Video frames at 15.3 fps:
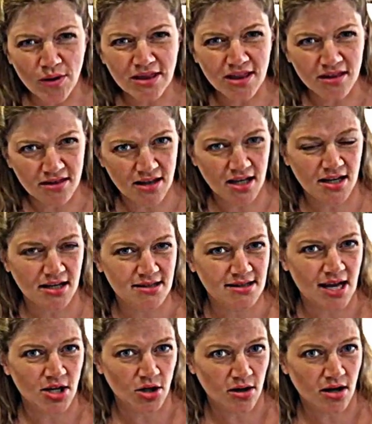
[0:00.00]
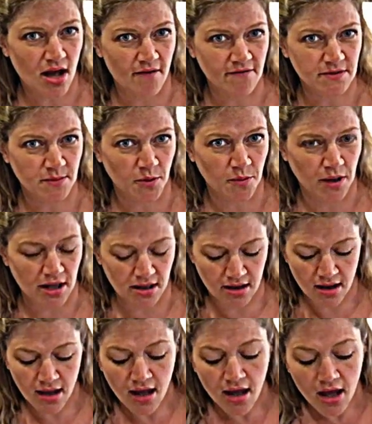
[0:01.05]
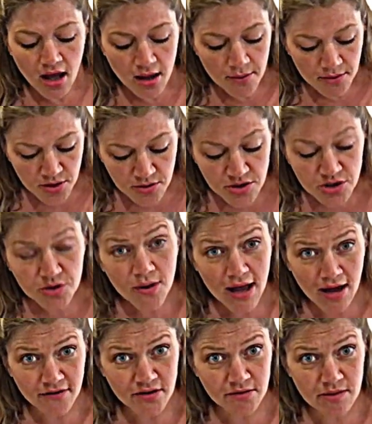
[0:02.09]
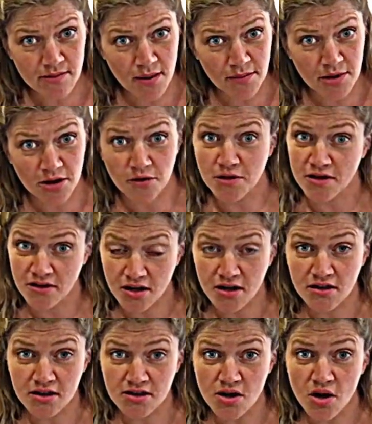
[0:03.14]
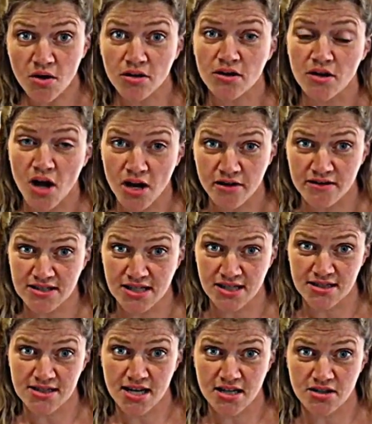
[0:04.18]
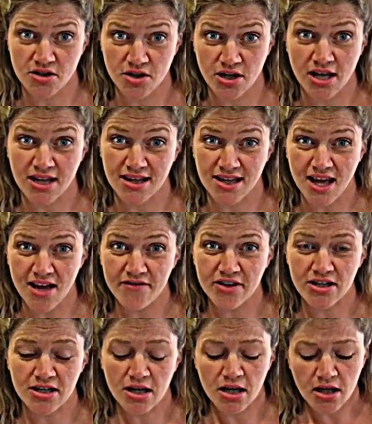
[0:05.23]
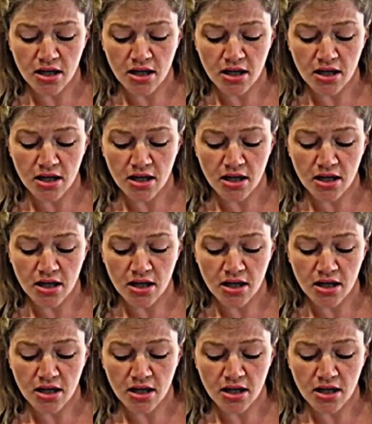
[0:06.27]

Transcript: with the thickness that you're comfortable with. You do have to remember though, the thicker the dough, the longer it's going to take to cook in the oven.